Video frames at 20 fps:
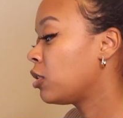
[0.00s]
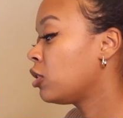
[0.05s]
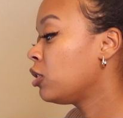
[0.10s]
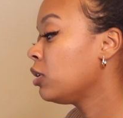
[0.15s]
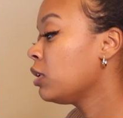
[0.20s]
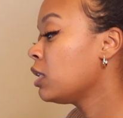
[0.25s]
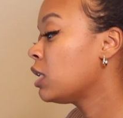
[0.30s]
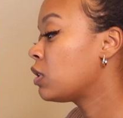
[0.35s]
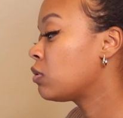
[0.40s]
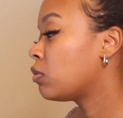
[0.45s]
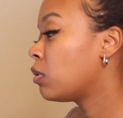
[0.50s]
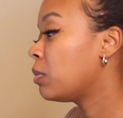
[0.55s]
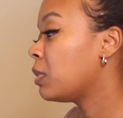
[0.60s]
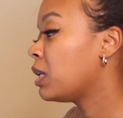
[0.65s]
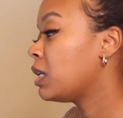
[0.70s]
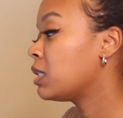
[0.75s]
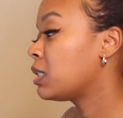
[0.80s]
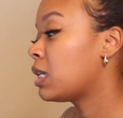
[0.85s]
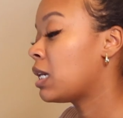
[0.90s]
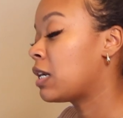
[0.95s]
Clearly, this
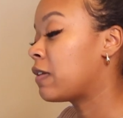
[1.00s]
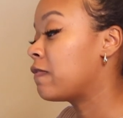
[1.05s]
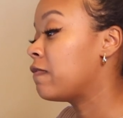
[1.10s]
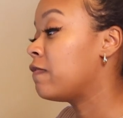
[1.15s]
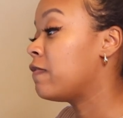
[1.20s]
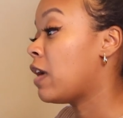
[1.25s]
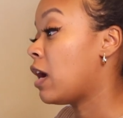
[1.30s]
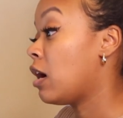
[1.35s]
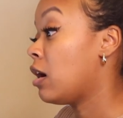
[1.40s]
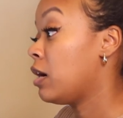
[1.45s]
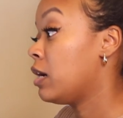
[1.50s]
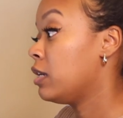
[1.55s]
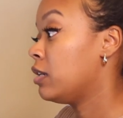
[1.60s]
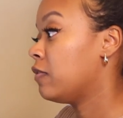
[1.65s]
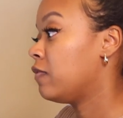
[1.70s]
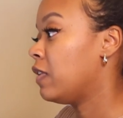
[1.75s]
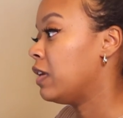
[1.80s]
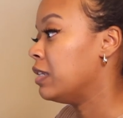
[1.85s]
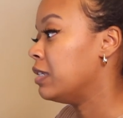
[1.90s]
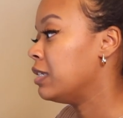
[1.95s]
woman is, like, very
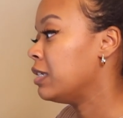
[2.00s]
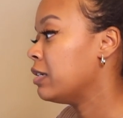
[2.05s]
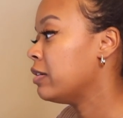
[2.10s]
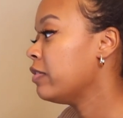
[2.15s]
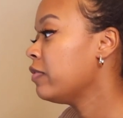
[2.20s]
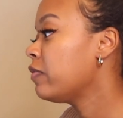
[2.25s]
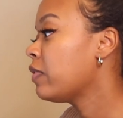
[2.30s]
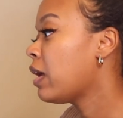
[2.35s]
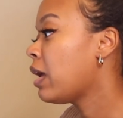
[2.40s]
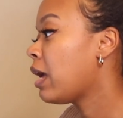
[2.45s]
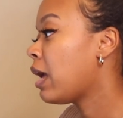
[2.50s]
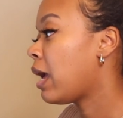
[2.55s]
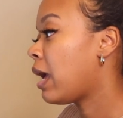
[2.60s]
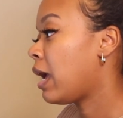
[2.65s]
defensive